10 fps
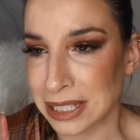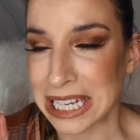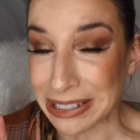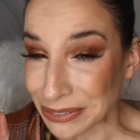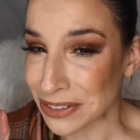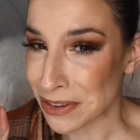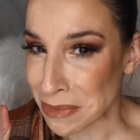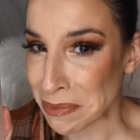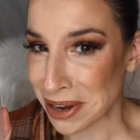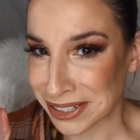even if it made
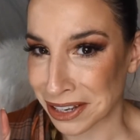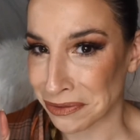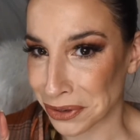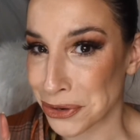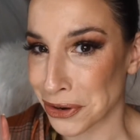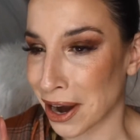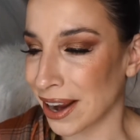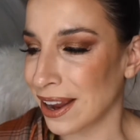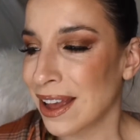my skin feel dry.